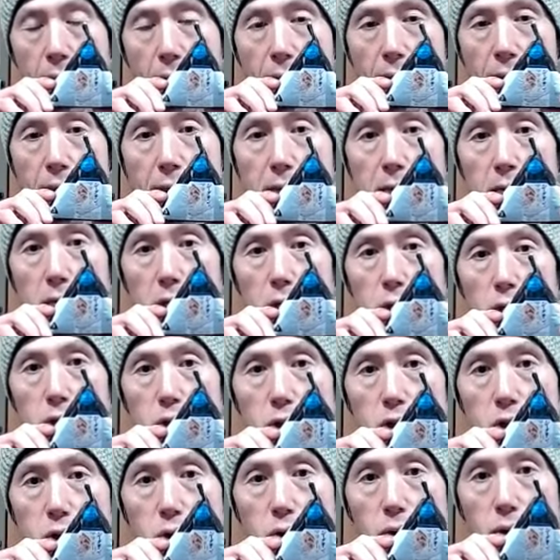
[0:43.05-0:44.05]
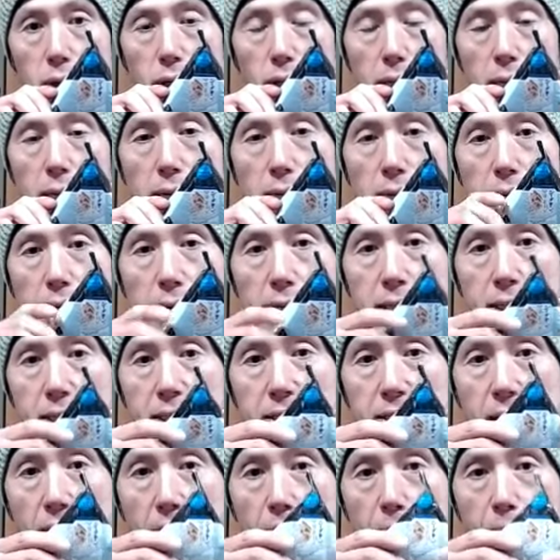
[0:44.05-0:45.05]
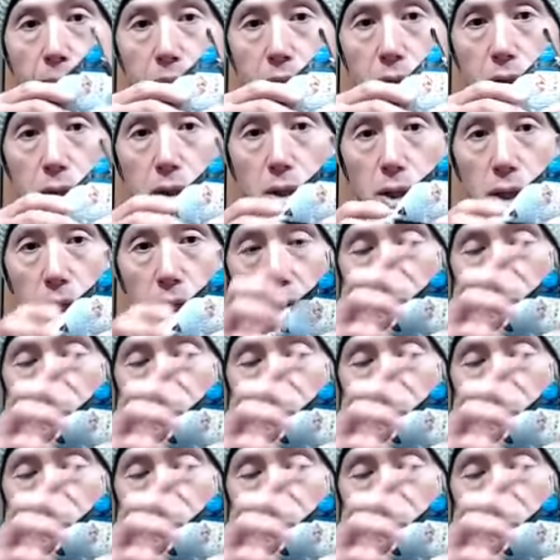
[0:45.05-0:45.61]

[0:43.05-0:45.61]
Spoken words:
Yeah, usually it's wrapped